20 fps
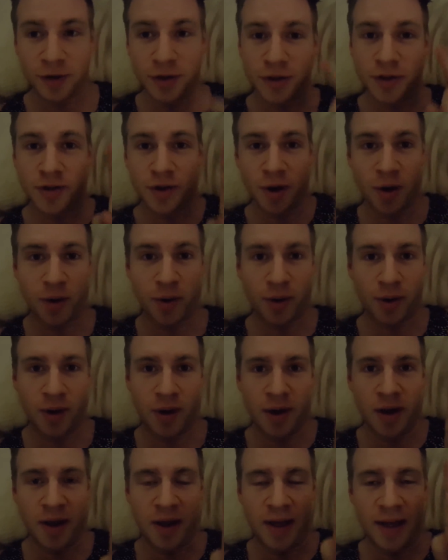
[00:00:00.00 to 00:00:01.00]
So,
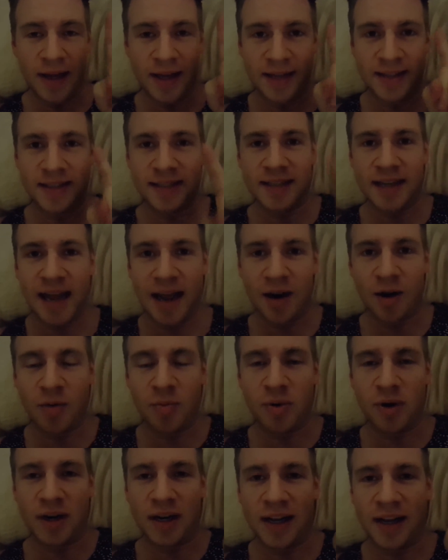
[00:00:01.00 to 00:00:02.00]
instead, I'll
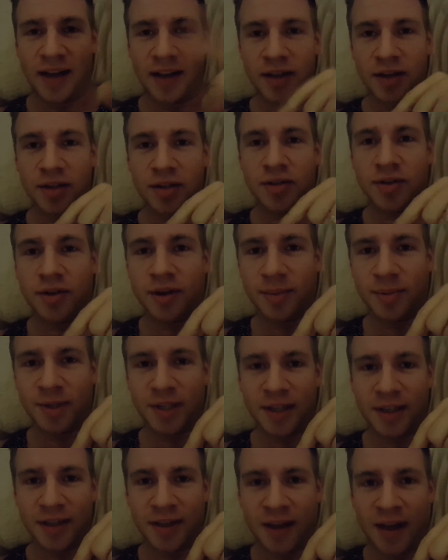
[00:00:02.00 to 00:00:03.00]
put a link in the
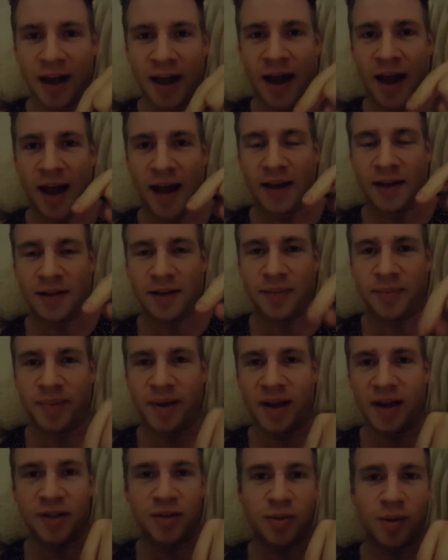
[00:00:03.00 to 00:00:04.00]
description and
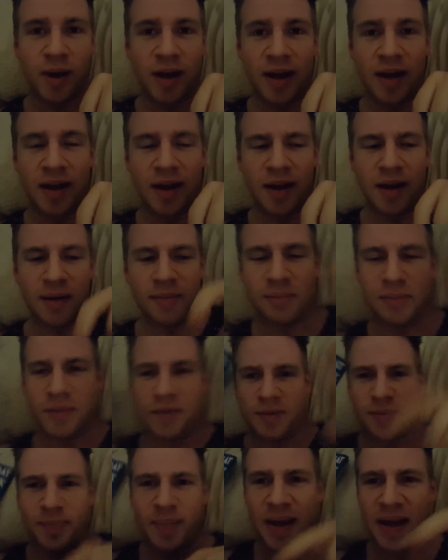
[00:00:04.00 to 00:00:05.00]
pin
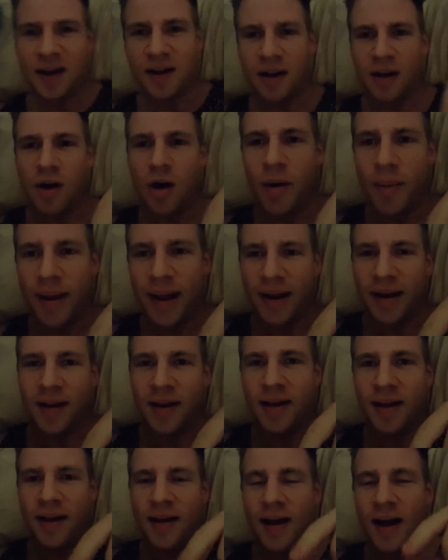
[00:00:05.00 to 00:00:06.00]
a comment
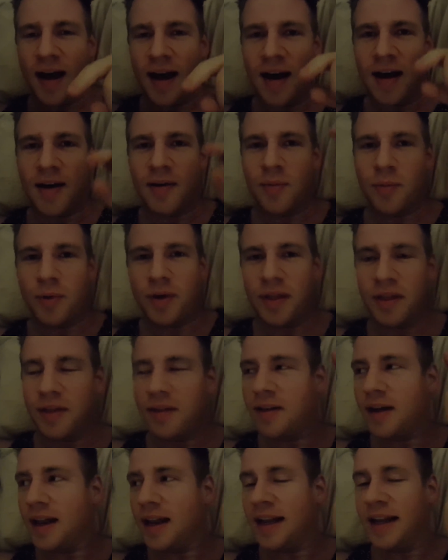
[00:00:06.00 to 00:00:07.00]

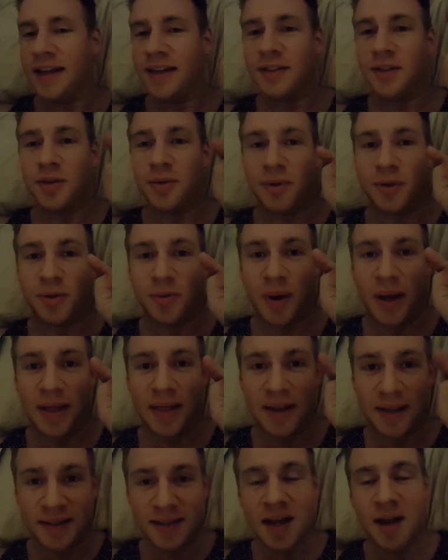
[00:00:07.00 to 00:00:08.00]
with a link to a
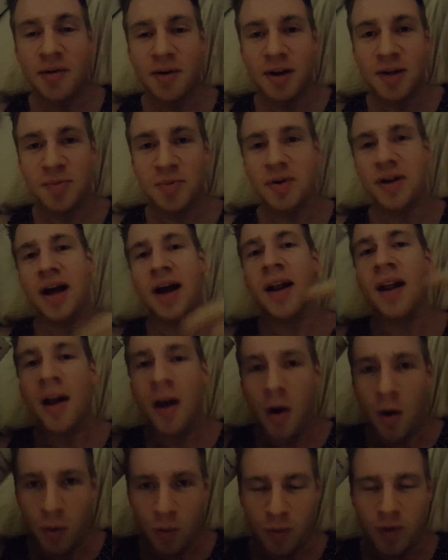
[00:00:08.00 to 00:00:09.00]
tweet that Sunrise put out
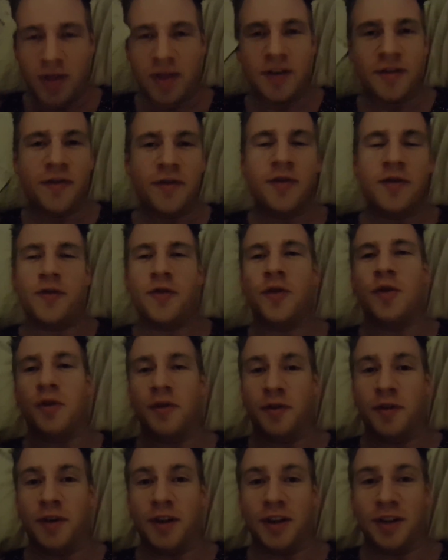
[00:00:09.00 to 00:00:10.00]
with the full
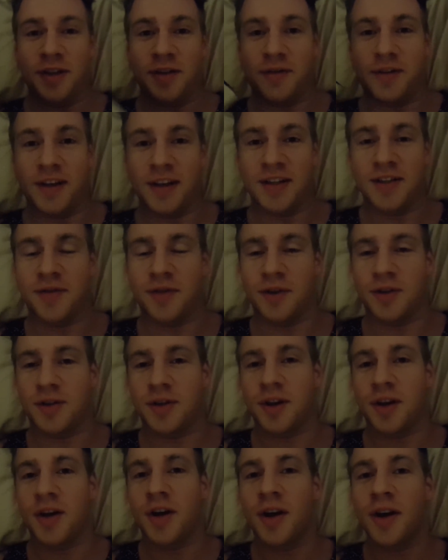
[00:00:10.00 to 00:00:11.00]
footage of the interview.
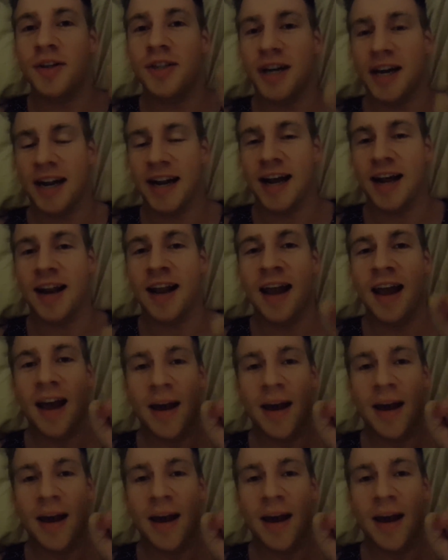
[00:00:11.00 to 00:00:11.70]
So you can go check it out.